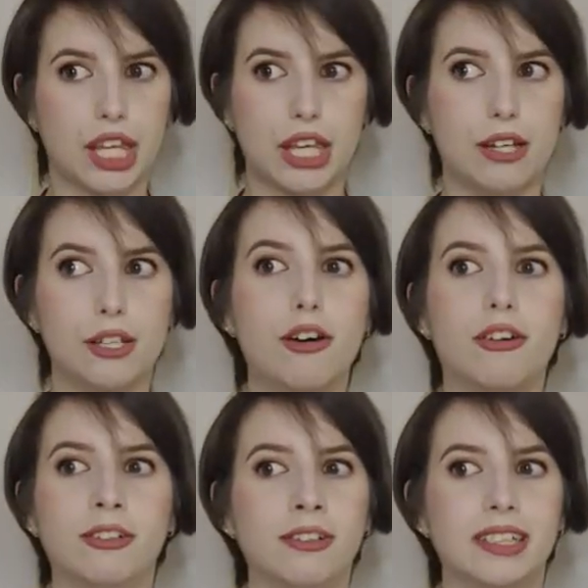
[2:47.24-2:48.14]
you
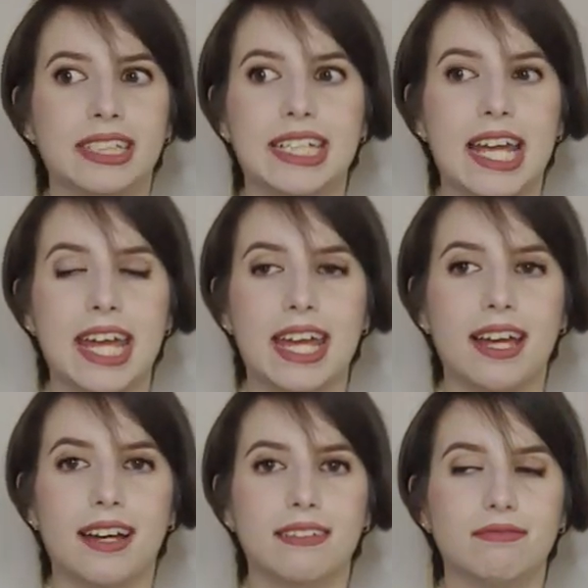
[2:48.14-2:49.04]
know,
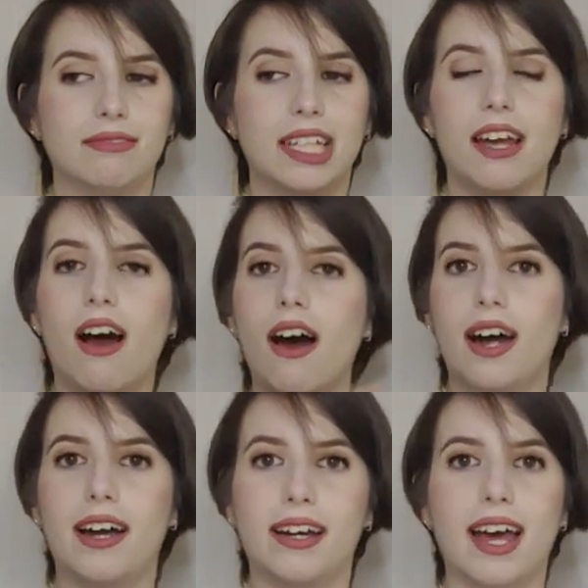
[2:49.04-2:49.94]
they
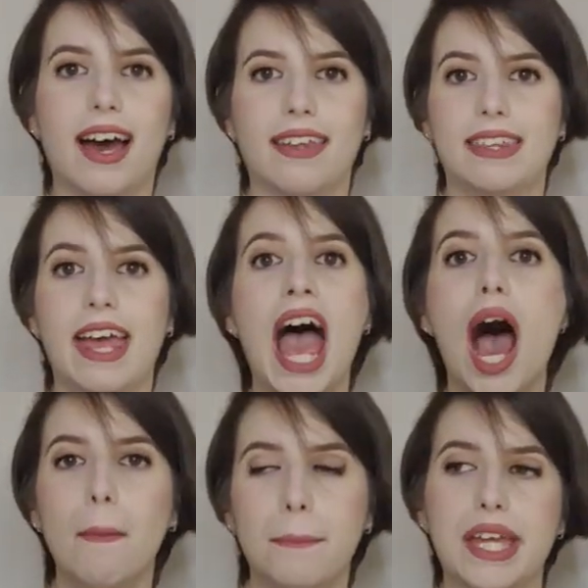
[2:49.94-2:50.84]
are at the
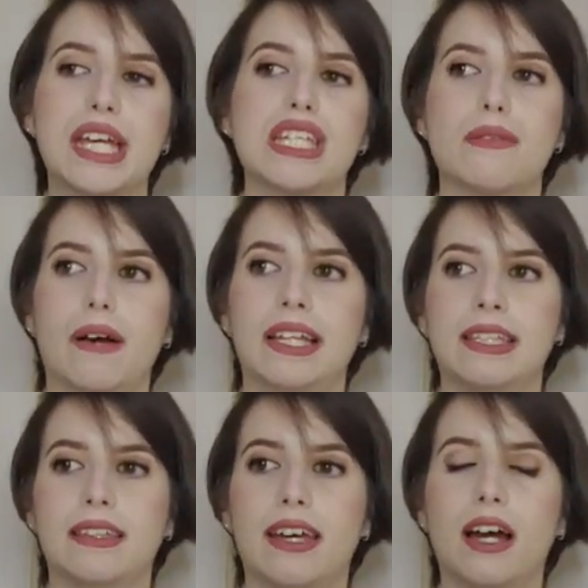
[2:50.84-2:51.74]
happiest
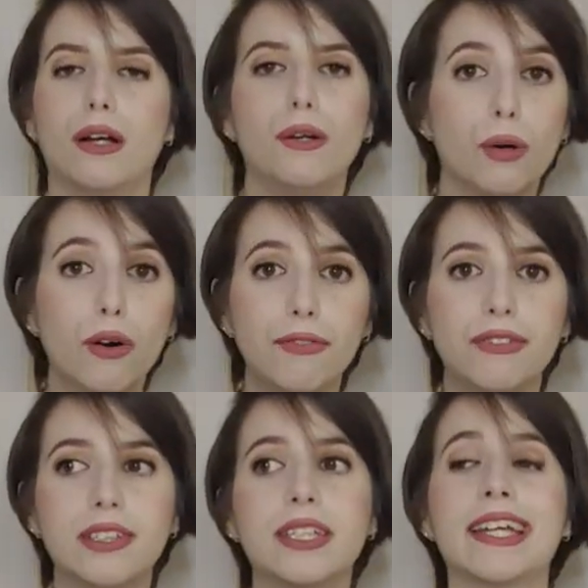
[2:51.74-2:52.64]
when they are
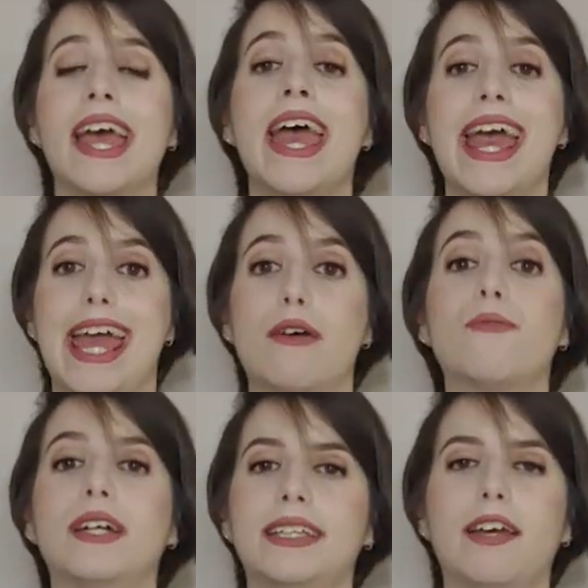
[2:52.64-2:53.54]
loved and
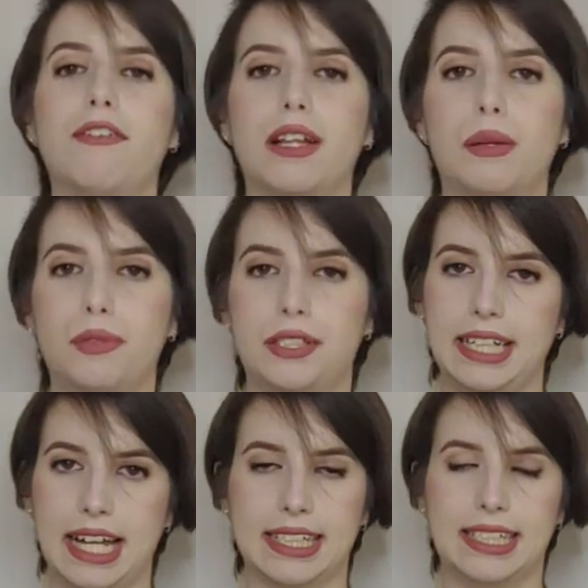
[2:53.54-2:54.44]
when they feel
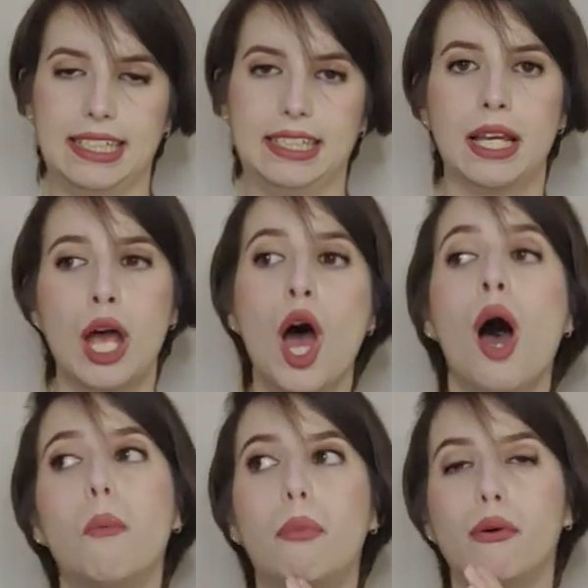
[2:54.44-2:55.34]
protected.
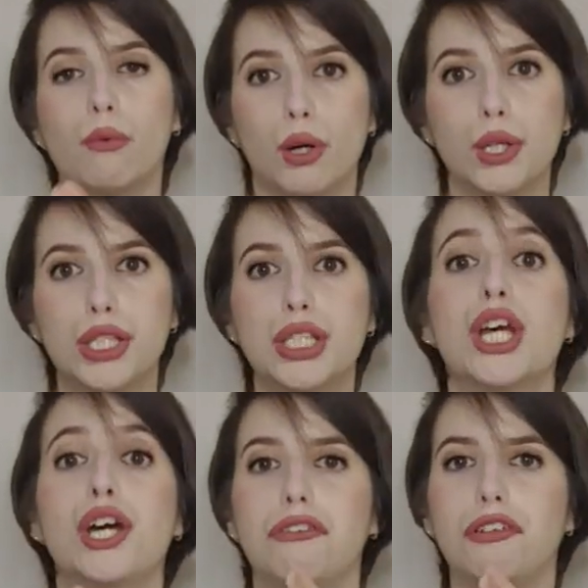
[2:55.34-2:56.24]
But once
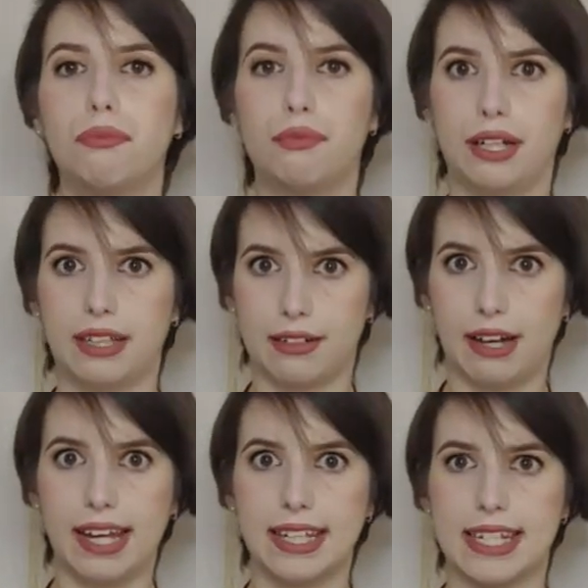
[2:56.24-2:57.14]
you
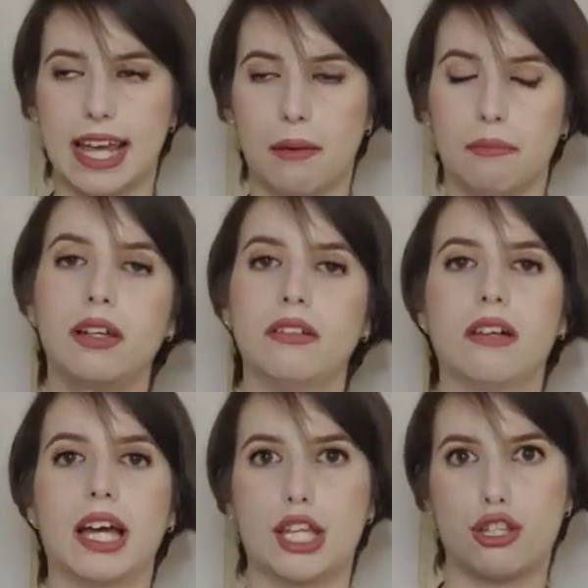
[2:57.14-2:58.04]
betray them,
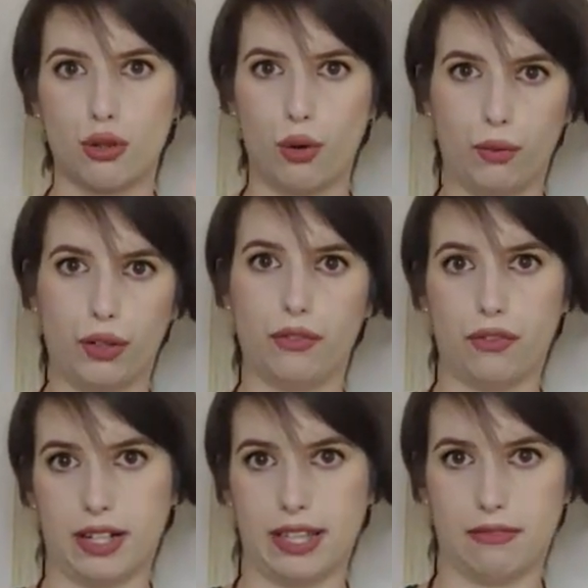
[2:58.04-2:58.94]
it's over
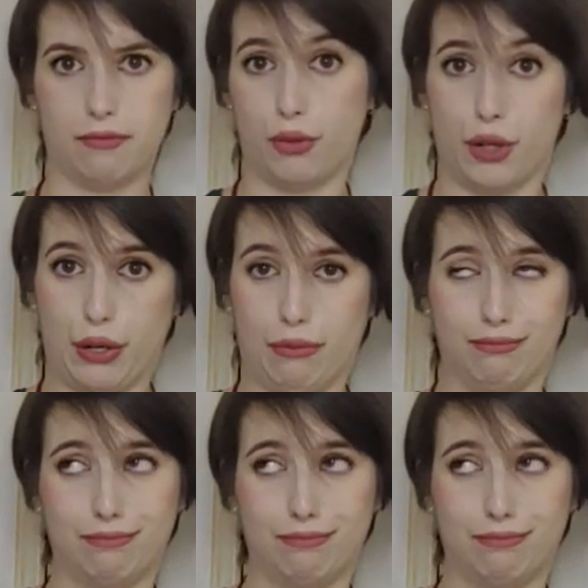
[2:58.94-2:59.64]
for you,